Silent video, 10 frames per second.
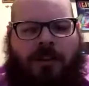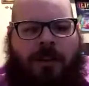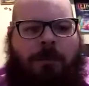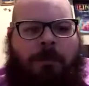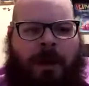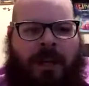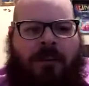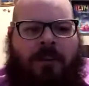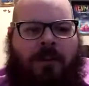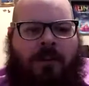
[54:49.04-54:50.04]
is a
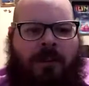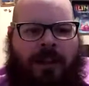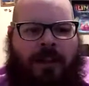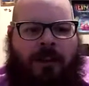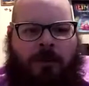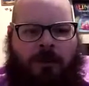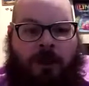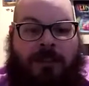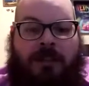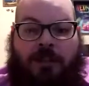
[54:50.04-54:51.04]
better like
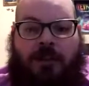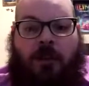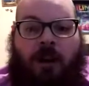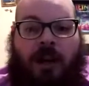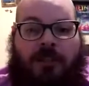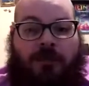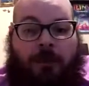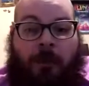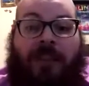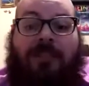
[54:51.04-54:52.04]
wrestling show to watch
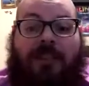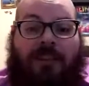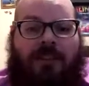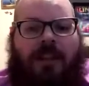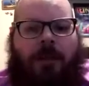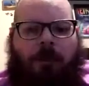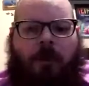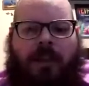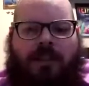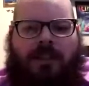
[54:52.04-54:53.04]
from a wrestling
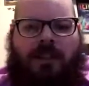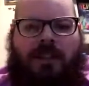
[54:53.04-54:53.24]
standpoint.